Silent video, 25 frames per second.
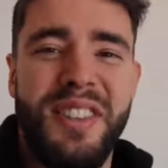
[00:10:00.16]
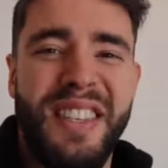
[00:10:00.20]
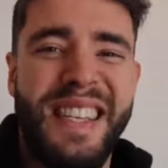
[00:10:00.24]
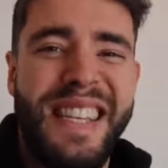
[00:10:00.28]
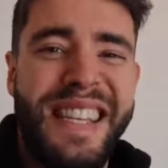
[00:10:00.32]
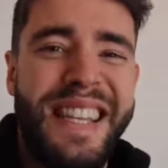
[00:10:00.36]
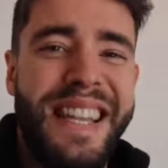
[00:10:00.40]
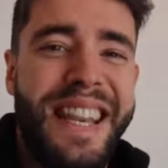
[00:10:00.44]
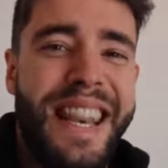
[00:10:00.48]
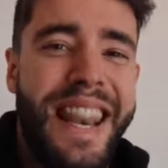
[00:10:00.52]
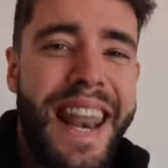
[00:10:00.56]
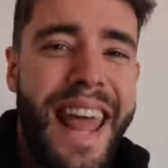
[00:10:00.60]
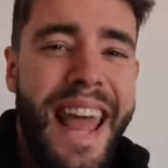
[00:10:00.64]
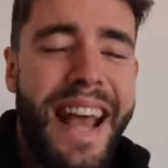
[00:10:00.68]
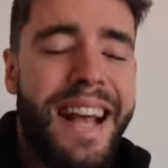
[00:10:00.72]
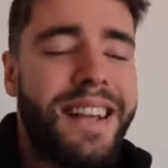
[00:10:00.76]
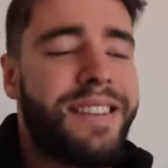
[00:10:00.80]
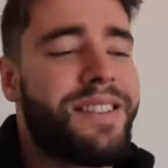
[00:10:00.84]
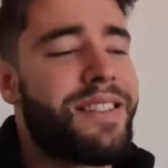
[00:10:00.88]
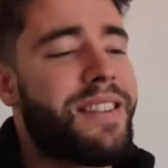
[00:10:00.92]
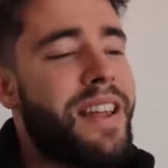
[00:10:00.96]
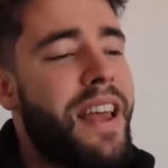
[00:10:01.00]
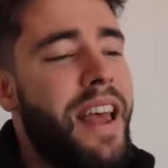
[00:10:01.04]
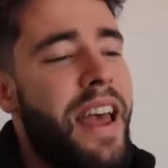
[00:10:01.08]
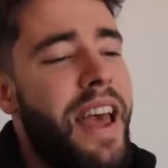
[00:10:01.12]
to see
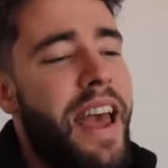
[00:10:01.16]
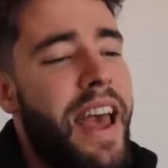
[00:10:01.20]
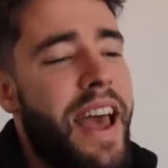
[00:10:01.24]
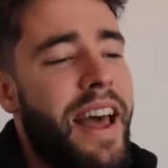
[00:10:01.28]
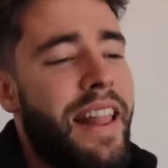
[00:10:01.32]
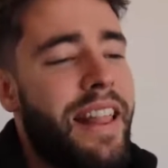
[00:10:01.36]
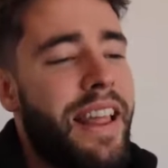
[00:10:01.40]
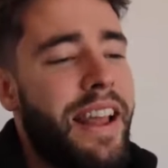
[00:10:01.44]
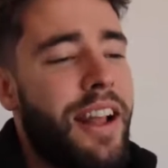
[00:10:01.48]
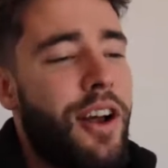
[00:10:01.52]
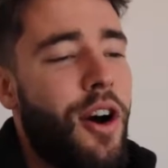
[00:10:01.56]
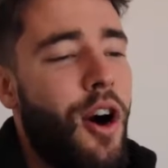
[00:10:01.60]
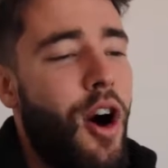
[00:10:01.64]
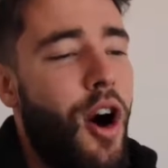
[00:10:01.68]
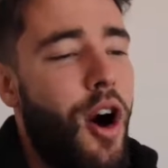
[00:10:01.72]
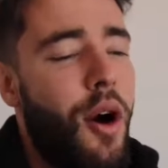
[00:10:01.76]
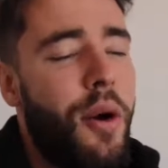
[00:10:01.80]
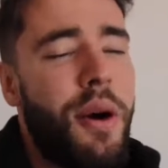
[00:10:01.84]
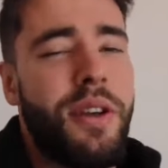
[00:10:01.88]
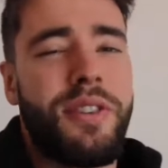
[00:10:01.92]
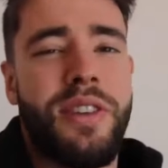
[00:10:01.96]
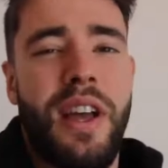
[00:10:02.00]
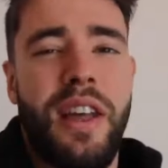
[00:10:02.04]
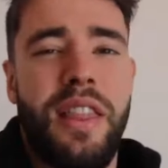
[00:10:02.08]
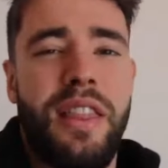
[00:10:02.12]
next. And like
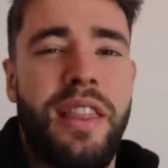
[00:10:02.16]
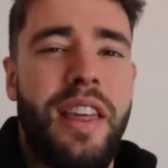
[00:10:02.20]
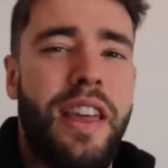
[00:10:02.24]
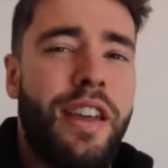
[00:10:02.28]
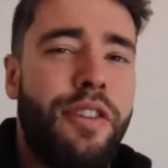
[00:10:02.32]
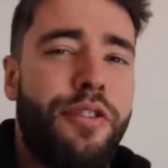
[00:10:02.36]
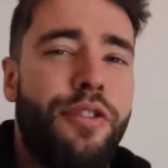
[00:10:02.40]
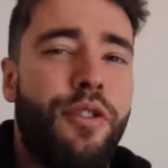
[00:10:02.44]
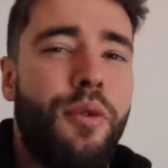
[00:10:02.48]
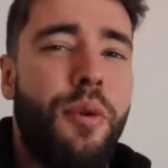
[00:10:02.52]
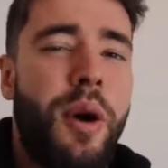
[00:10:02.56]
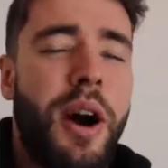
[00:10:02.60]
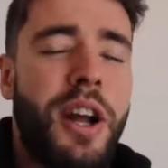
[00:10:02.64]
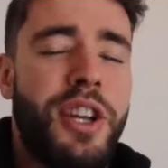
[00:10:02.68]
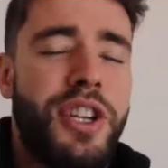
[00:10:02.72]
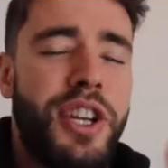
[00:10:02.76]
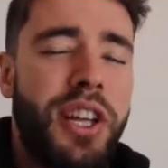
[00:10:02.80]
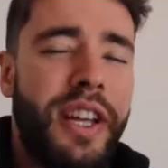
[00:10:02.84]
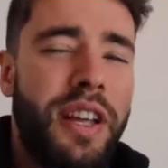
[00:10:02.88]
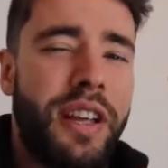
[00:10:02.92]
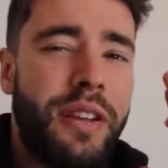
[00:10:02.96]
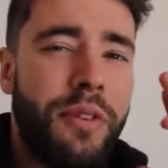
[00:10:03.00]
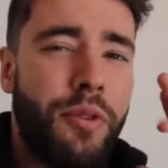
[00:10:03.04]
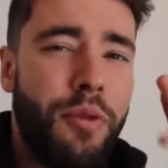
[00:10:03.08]
always, I thank you for watching.